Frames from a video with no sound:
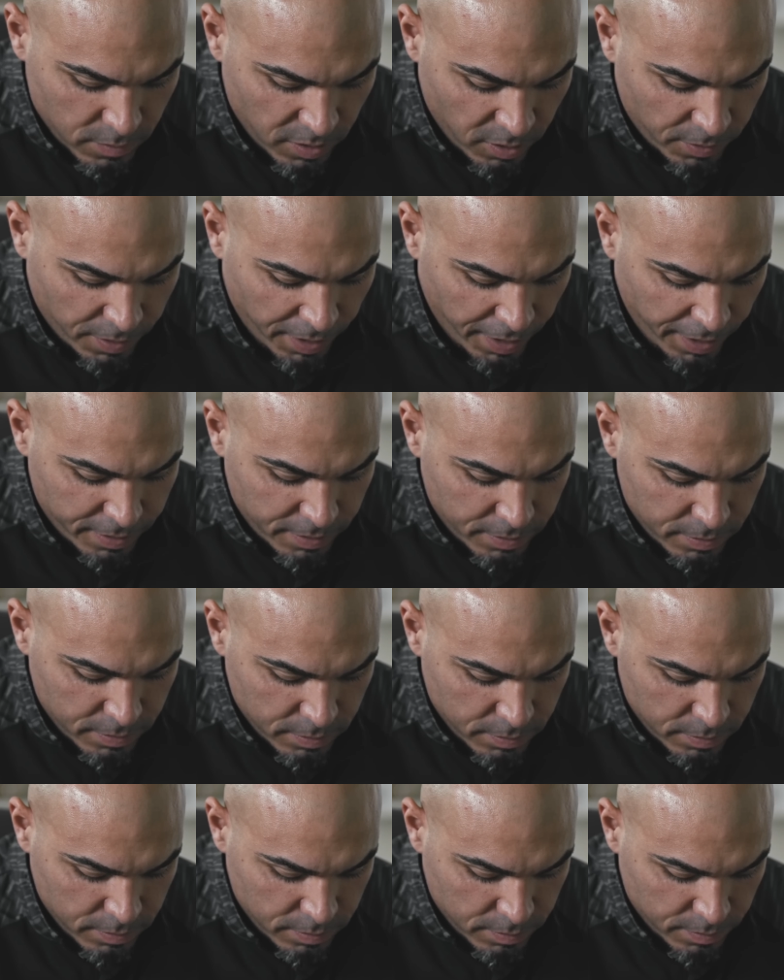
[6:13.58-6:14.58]
Okay
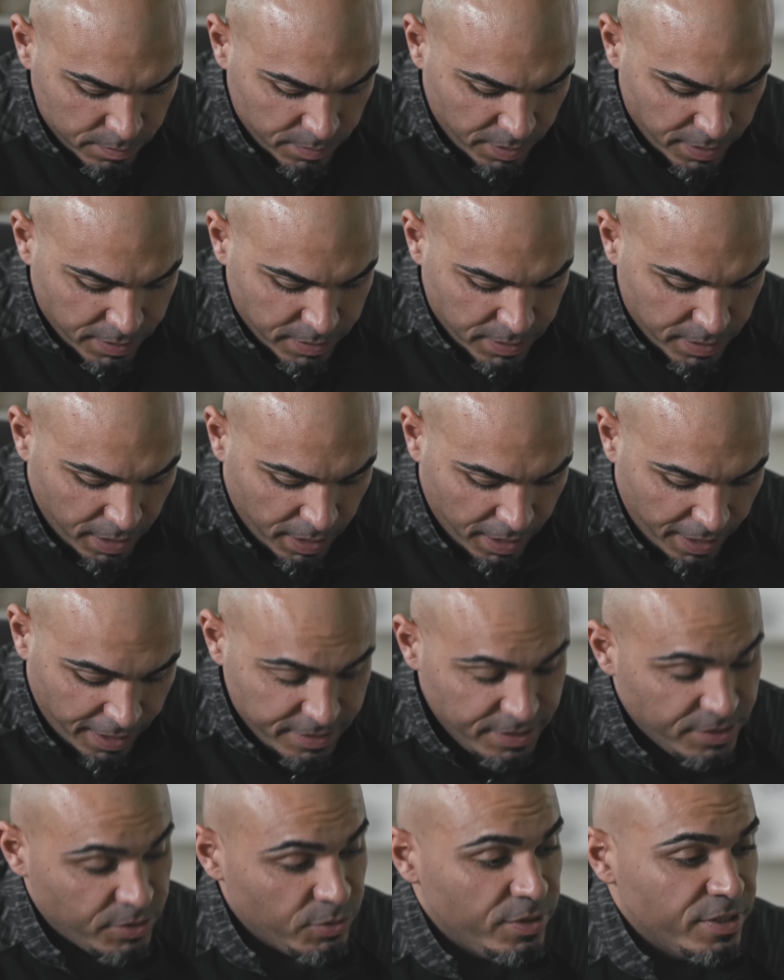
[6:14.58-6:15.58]
but uh,
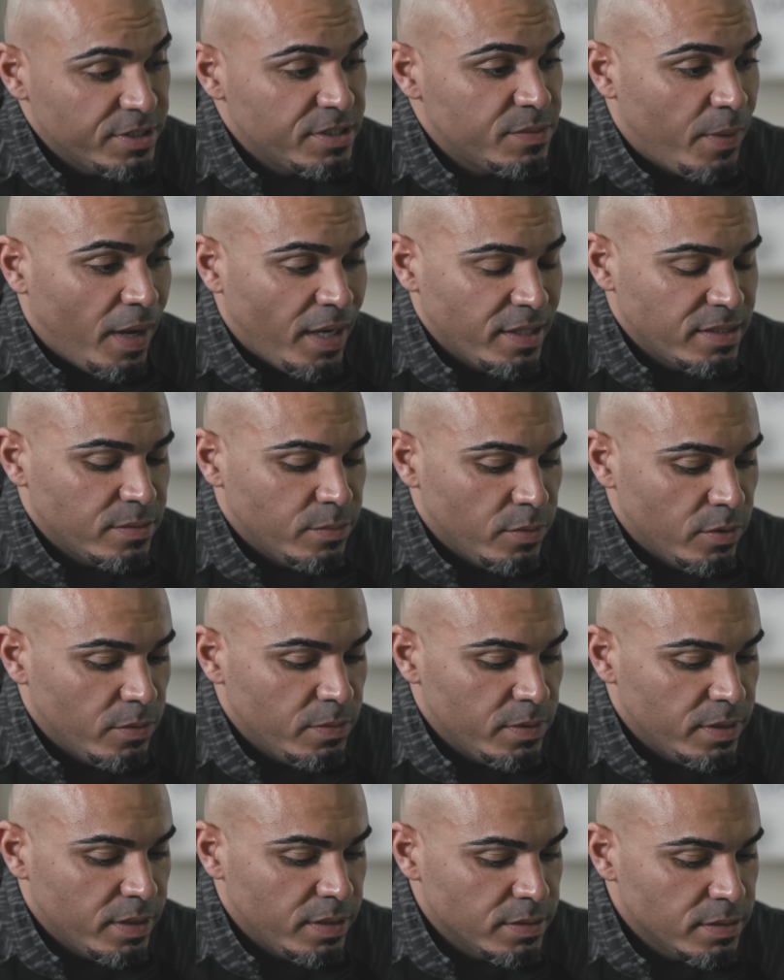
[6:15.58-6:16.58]
as soon as possible,
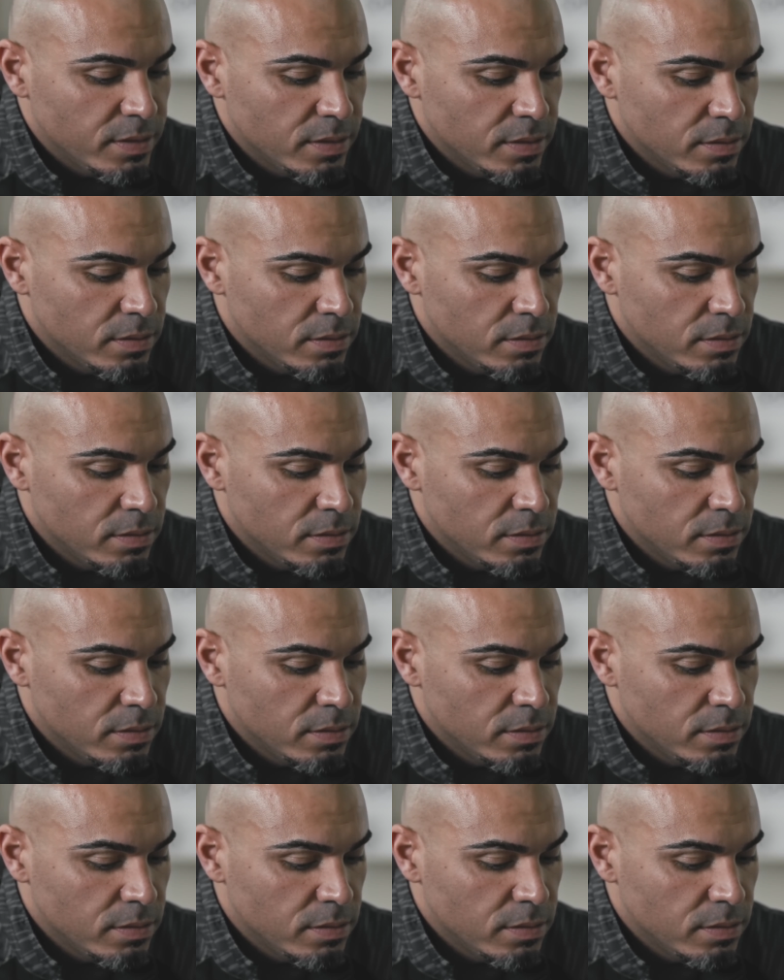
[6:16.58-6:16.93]
please.